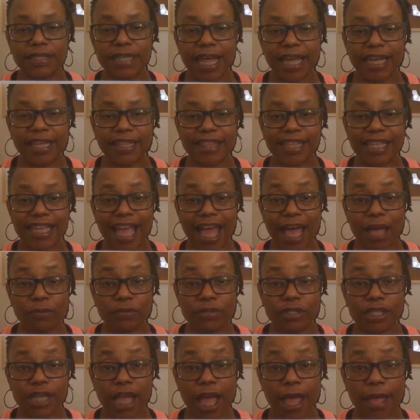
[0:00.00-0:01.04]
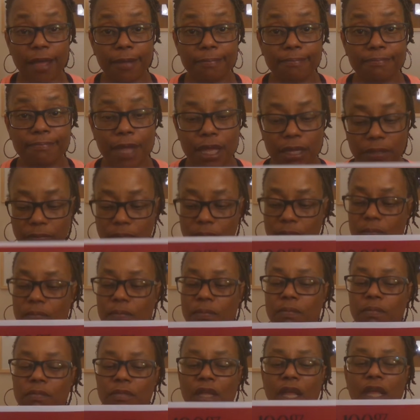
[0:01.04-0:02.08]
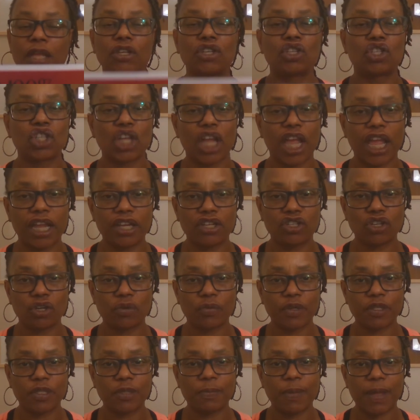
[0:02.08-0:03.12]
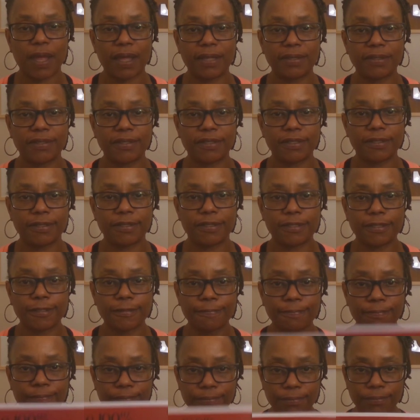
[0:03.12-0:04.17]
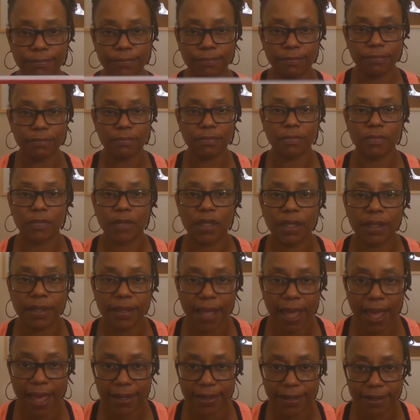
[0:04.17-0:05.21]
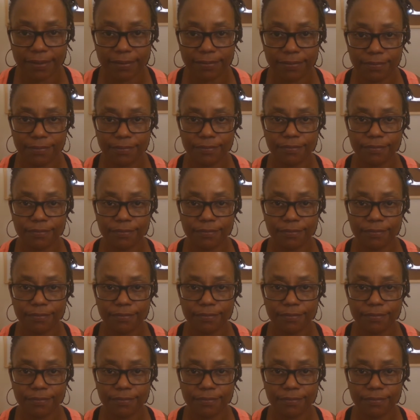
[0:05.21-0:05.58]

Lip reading: like the outcome, change your responses. Got it?